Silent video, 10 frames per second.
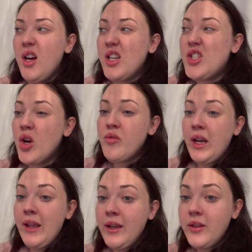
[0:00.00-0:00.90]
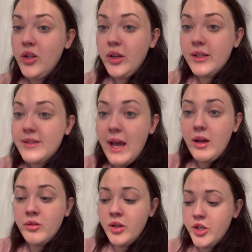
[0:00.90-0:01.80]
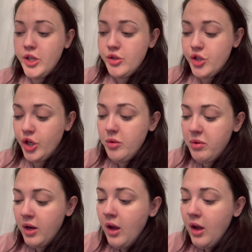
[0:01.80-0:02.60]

I don't really think that you could say on YouTube,